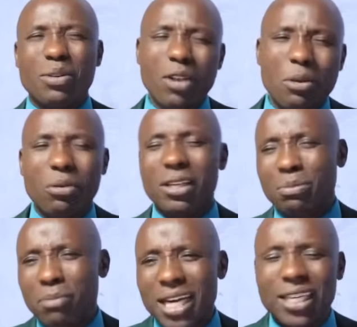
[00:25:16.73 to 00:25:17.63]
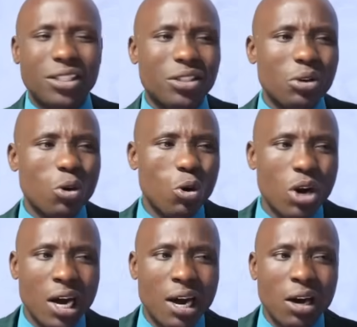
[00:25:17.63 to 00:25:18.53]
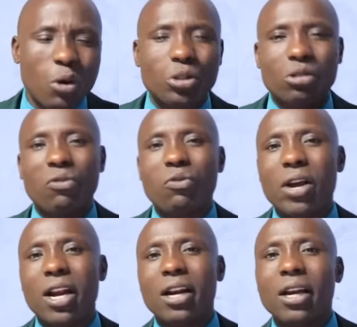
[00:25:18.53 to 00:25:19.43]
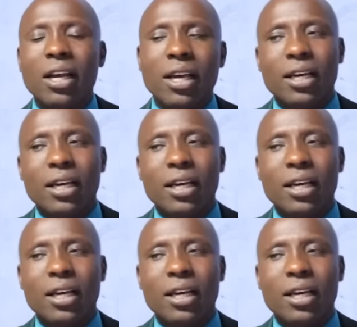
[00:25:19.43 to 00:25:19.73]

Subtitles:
William Ruto has managed cost of fuel.